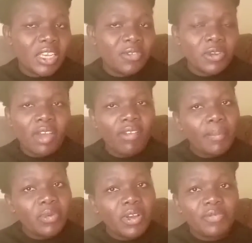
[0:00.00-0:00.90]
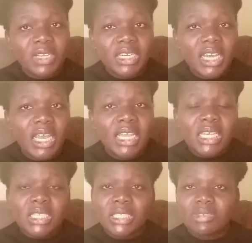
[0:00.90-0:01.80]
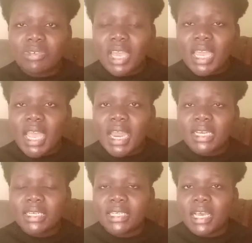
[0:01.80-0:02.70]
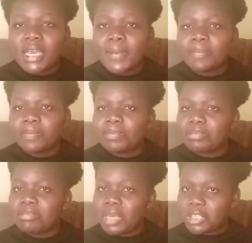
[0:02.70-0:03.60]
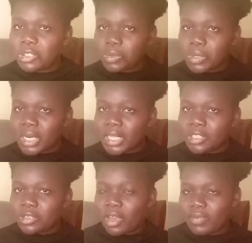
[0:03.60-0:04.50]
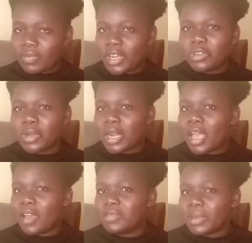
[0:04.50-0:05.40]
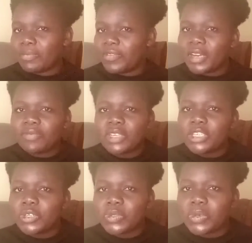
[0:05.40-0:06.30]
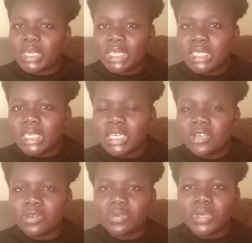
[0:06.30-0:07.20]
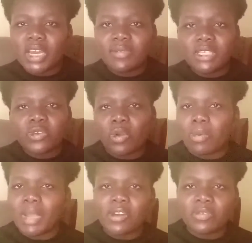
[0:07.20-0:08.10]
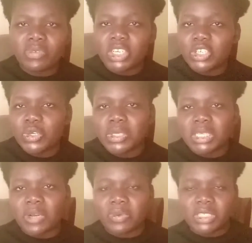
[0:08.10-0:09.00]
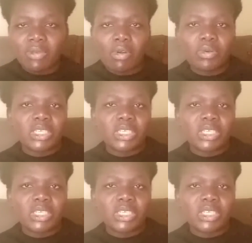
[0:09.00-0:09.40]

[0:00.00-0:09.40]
If you have a poor feeder, just try and make sure that you're having fun. You can have some fun videos on eating. You know, we have these cocomelon videos and whatever.